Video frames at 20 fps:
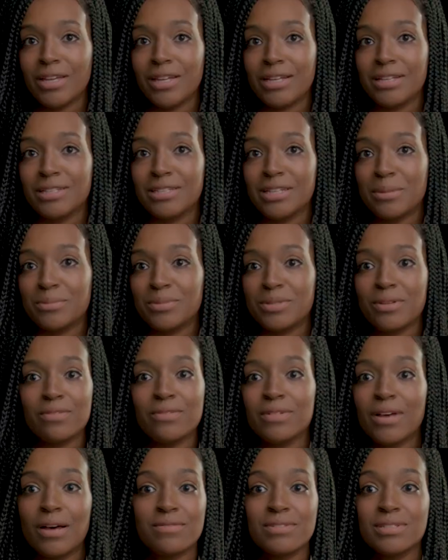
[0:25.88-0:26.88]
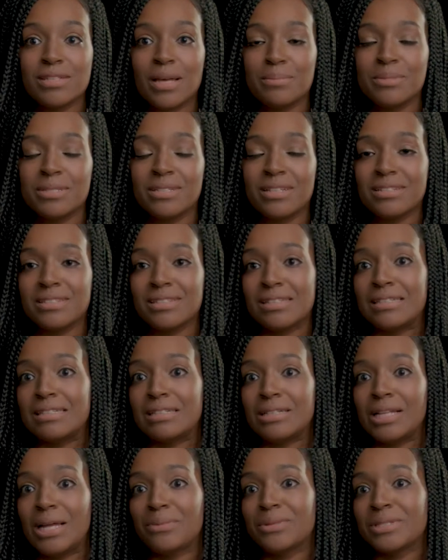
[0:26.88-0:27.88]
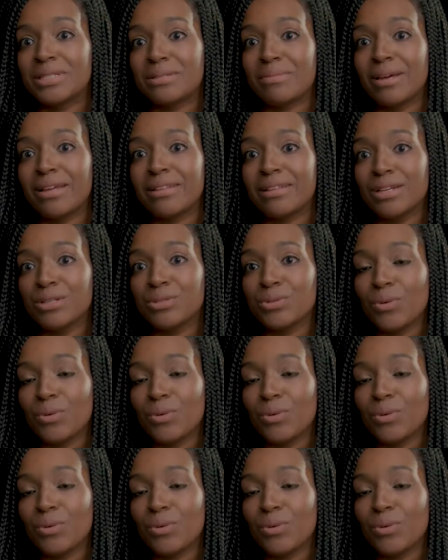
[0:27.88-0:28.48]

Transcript: any types of substance until I was in my late